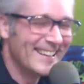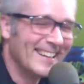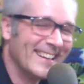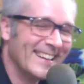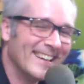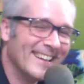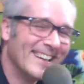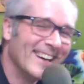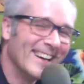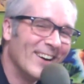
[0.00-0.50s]

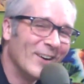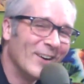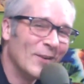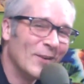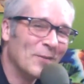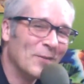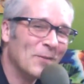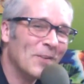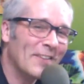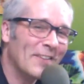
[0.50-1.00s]
oh,
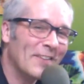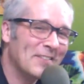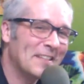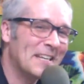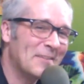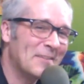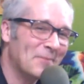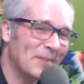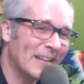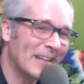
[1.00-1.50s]
we'll have to
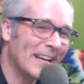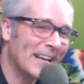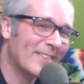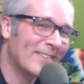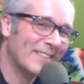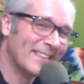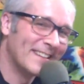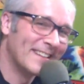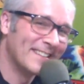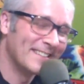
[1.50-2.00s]
keep playing
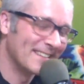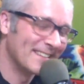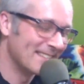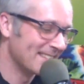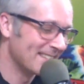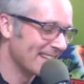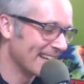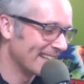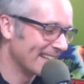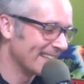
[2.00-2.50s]
with this this
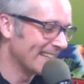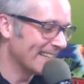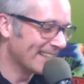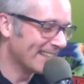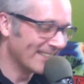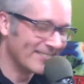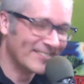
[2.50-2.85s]
technique of